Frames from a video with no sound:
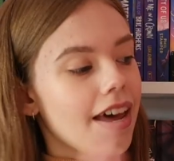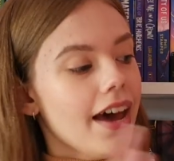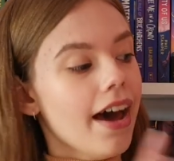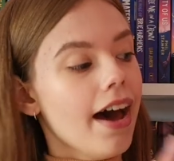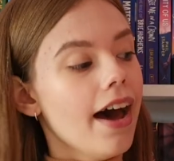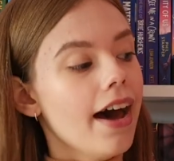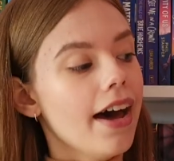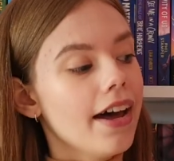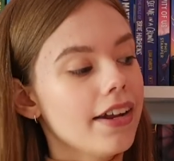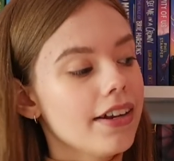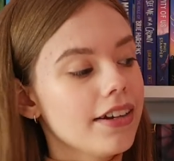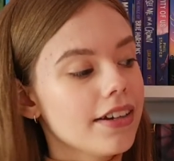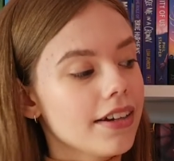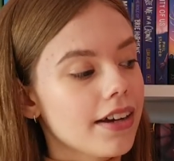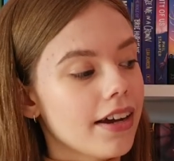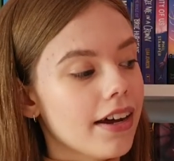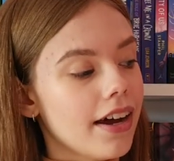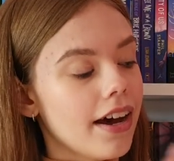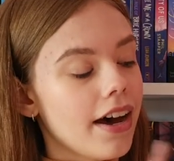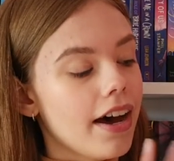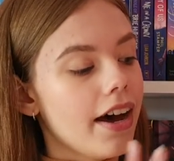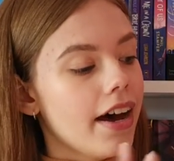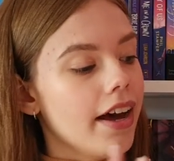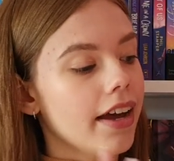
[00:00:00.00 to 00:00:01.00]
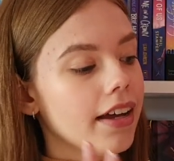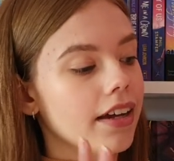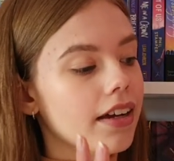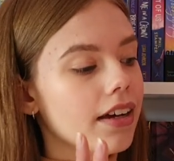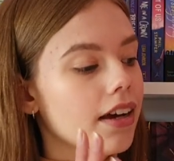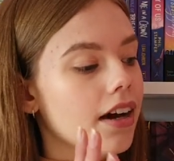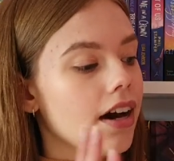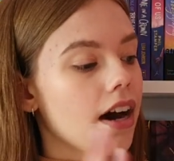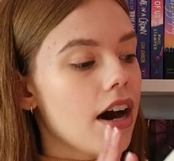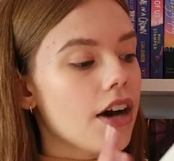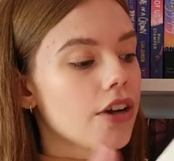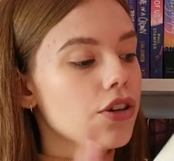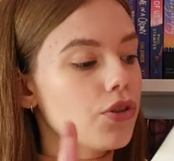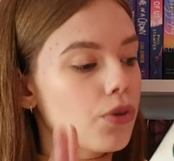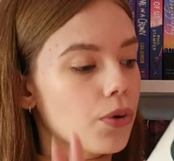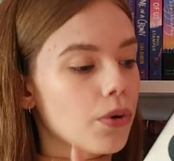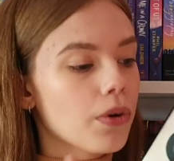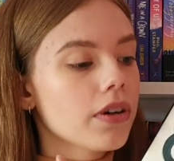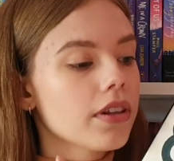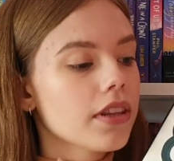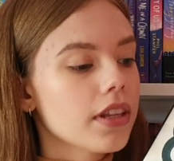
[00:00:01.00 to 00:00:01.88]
And I adored